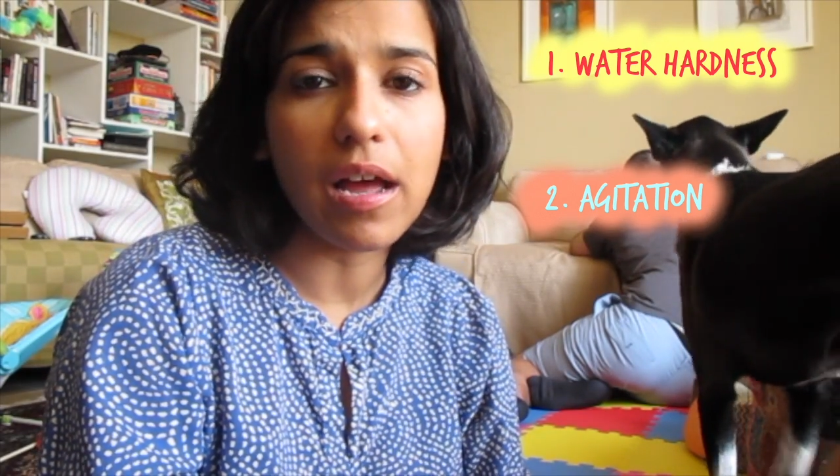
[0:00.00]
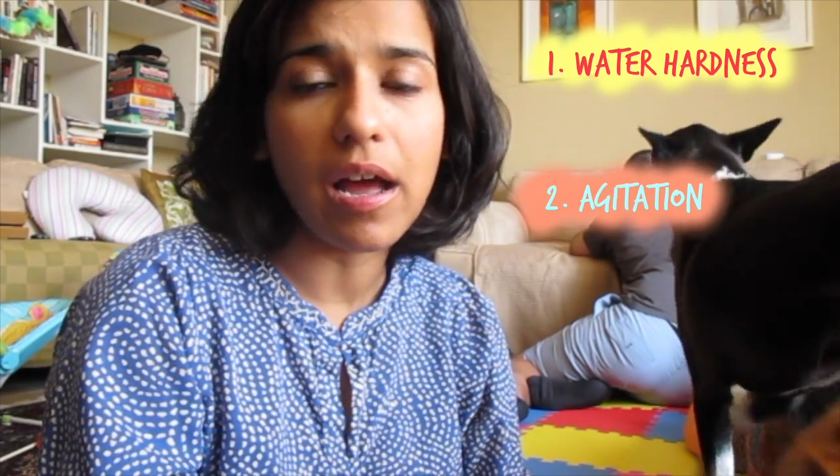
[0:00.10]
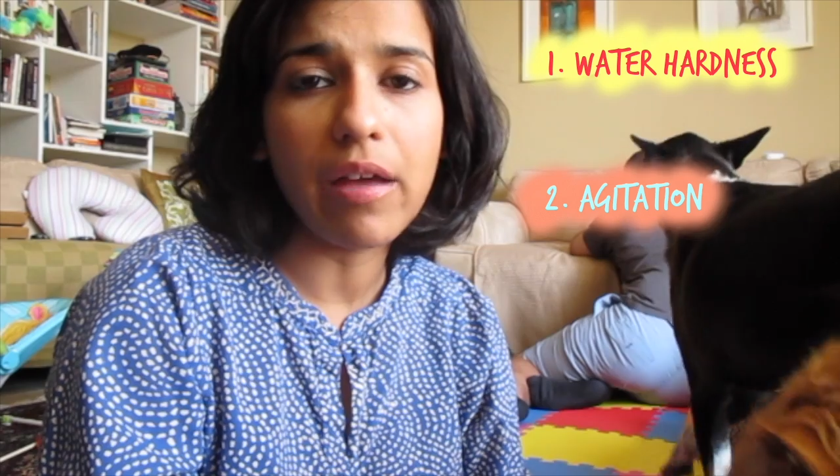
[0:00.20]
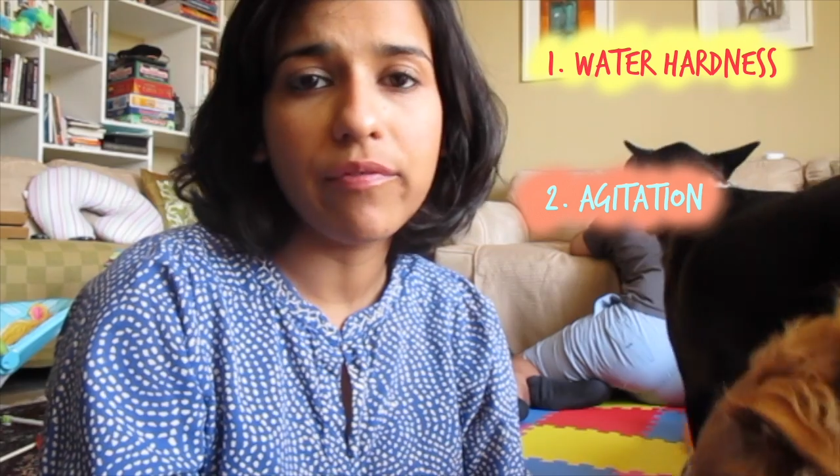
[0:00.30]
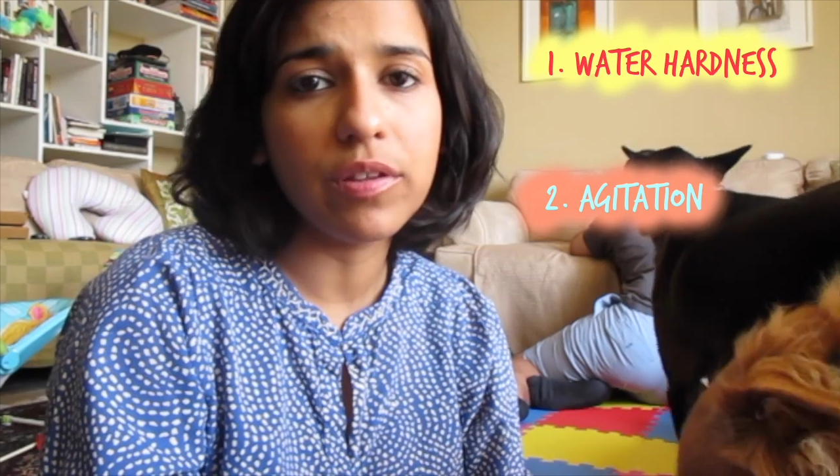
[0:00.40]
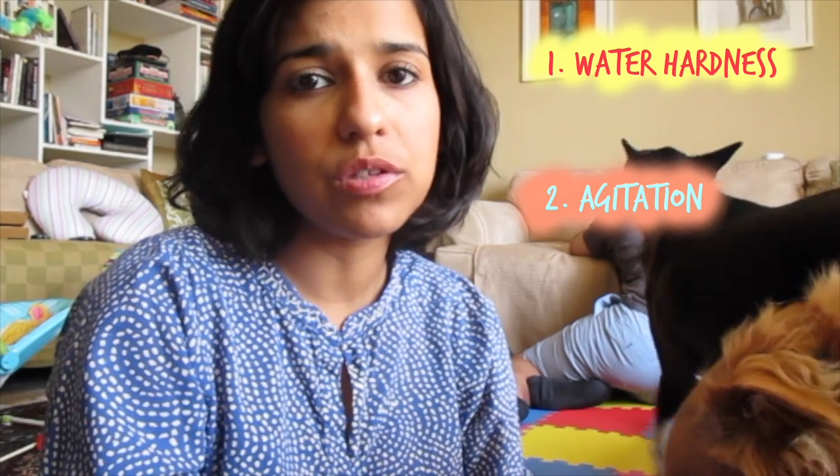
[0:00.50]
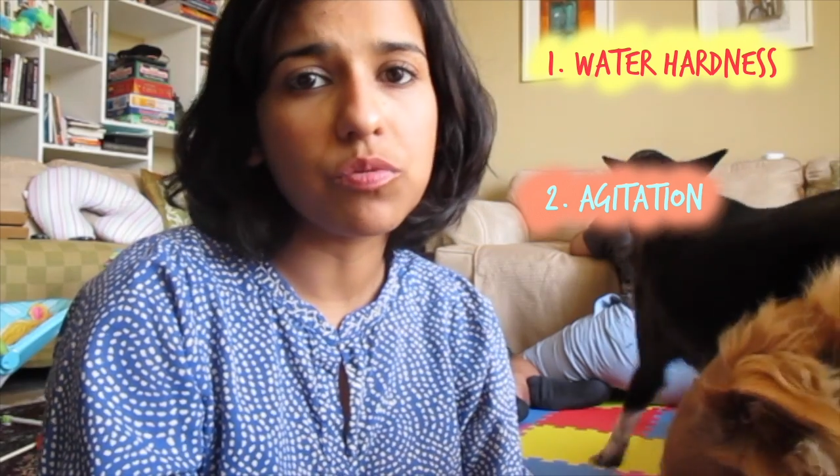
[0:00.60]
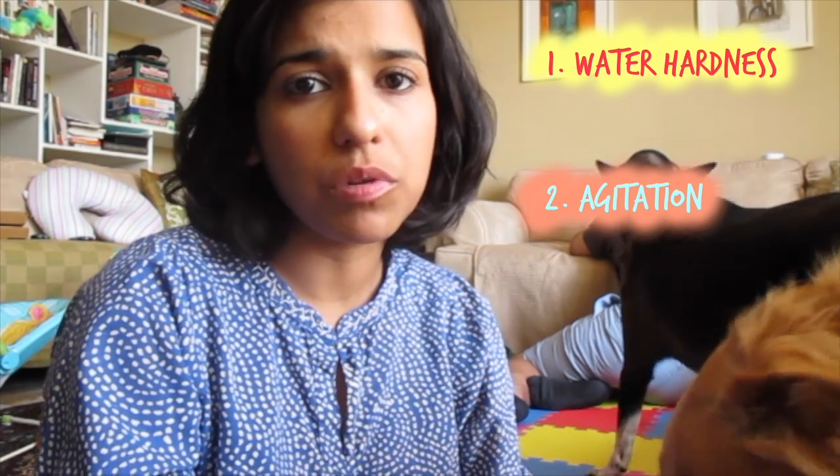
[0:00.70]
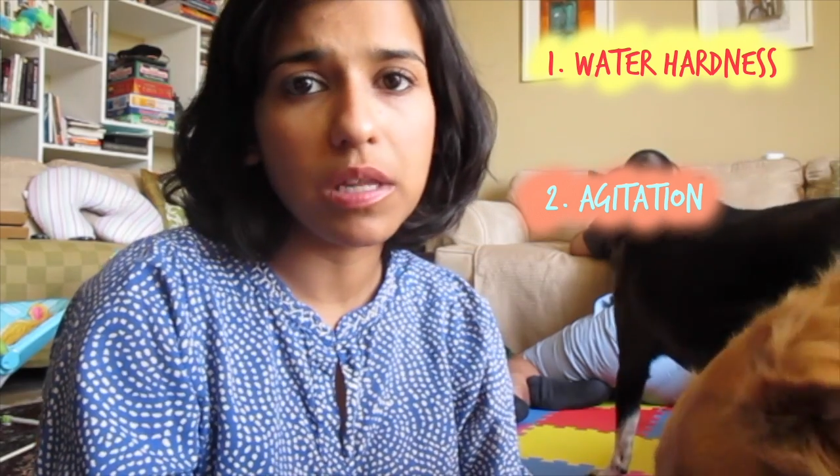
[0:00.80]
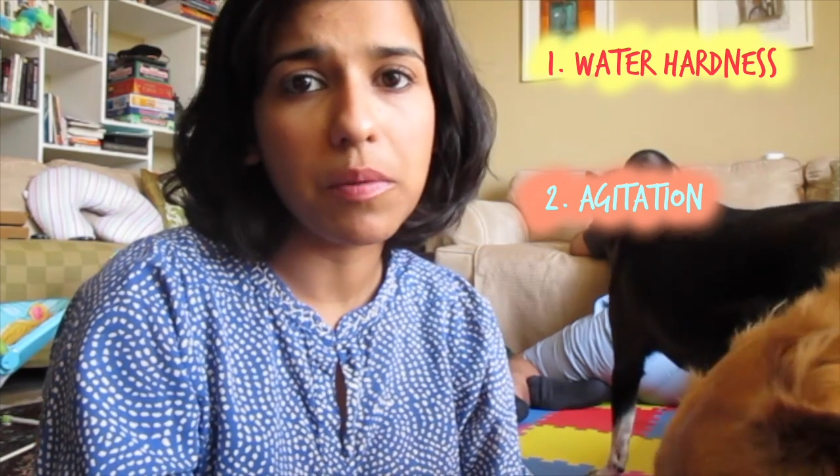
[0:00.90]
I feel is
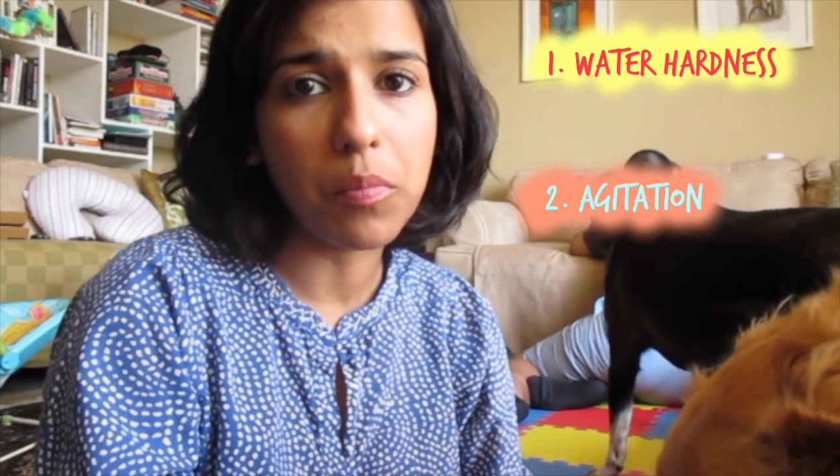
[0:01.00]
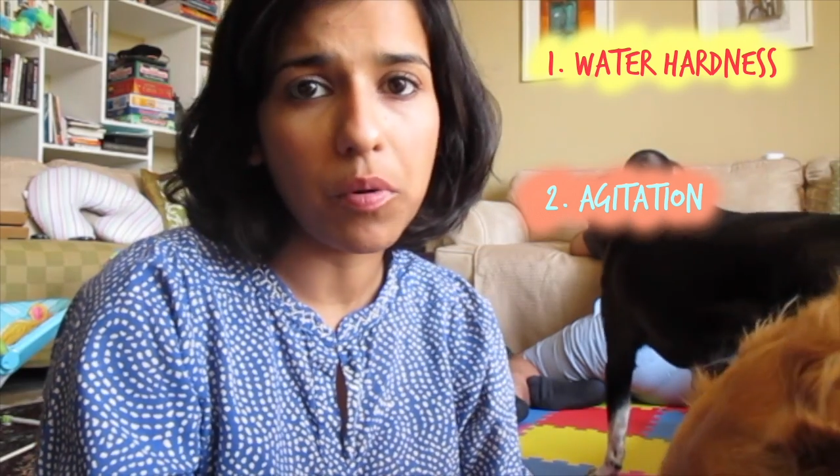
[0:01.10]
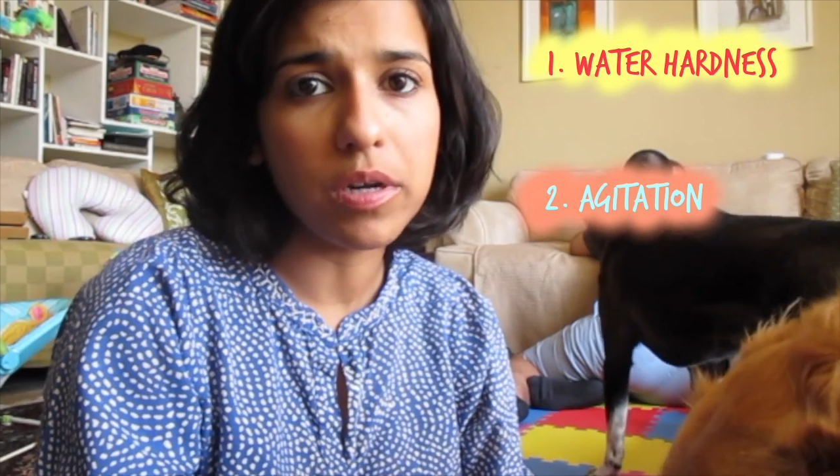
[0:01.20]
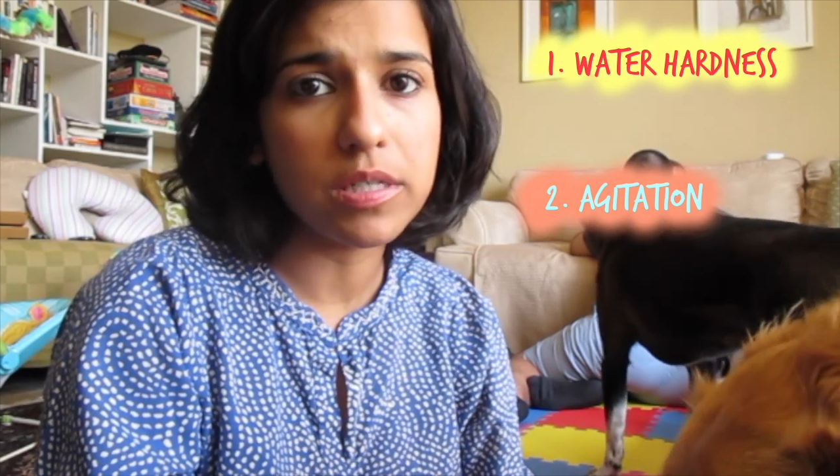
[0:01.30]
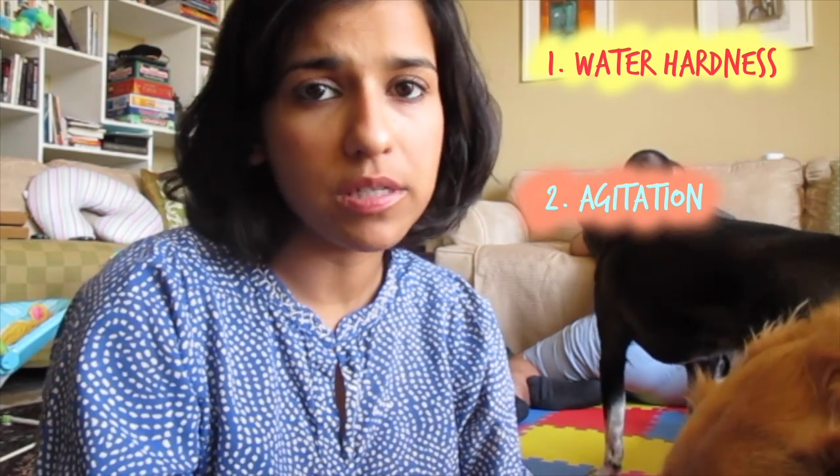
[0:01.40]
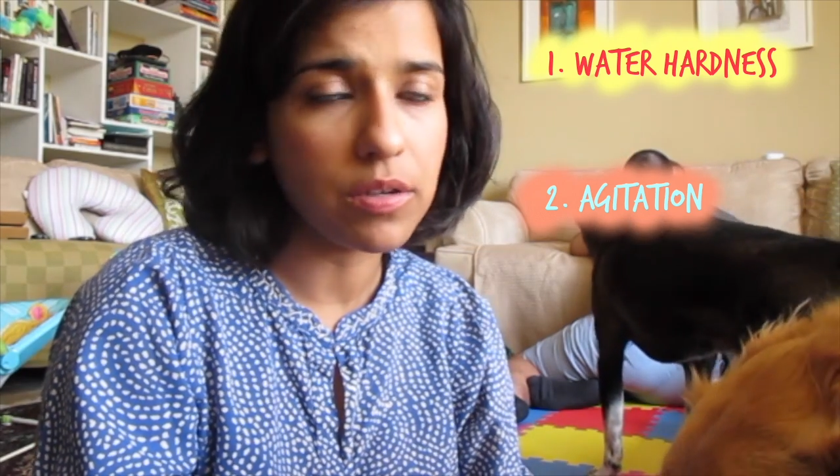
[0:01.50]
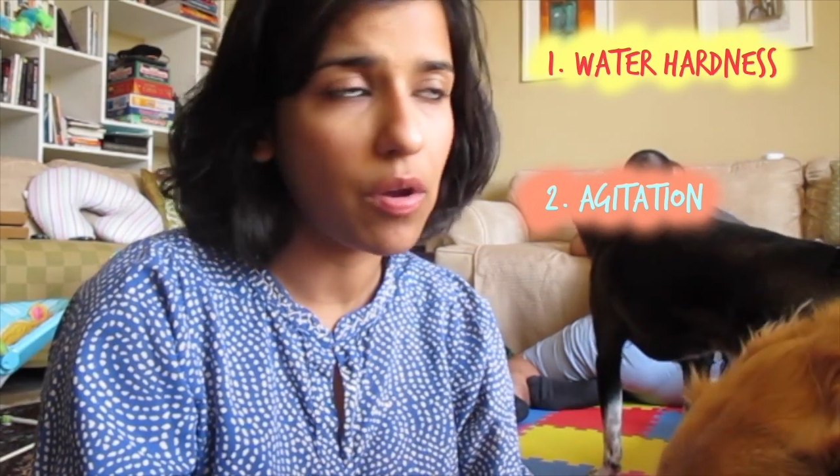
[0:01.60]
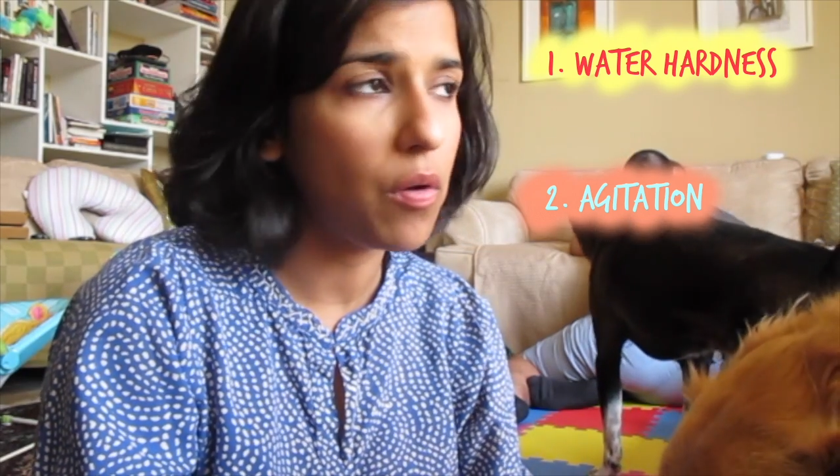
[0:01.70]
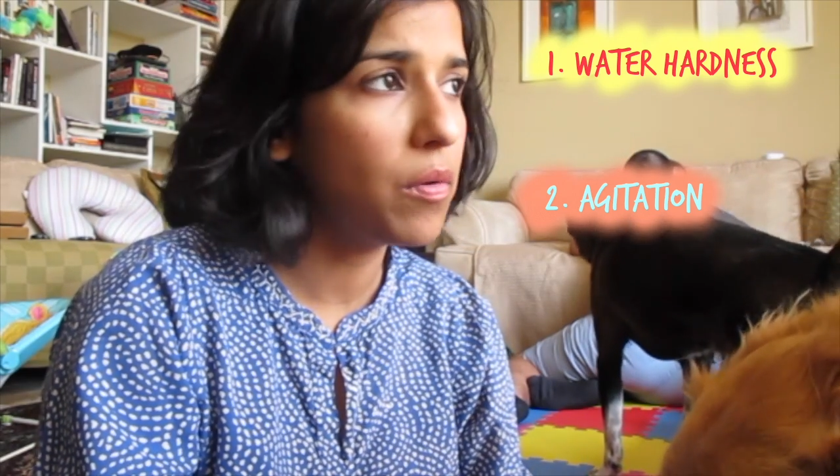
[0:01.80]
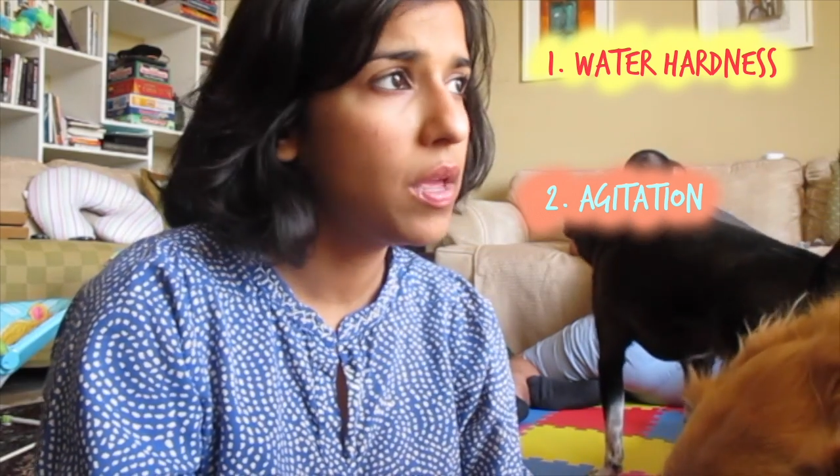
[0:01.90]
really important to
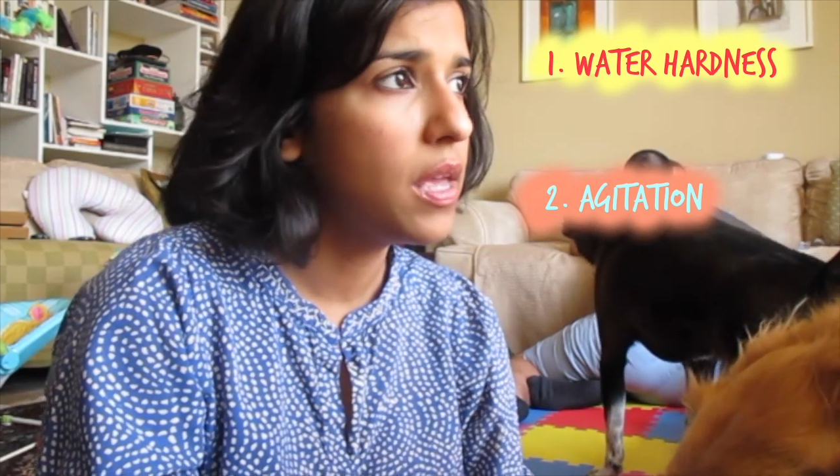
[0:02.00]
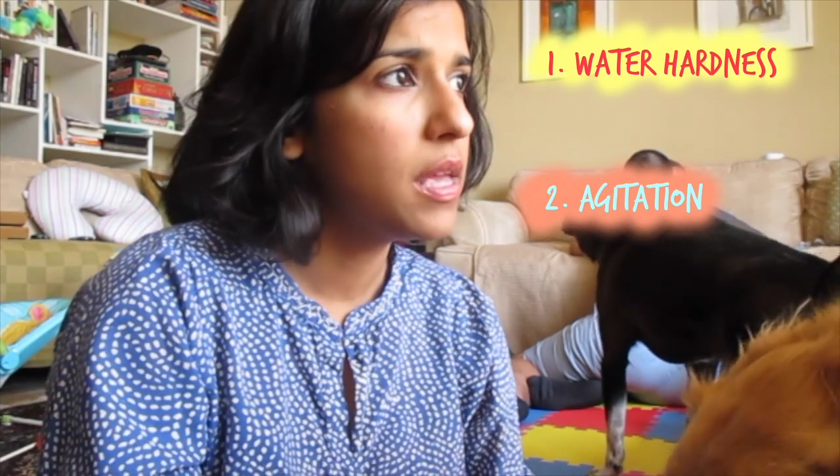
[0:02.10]
know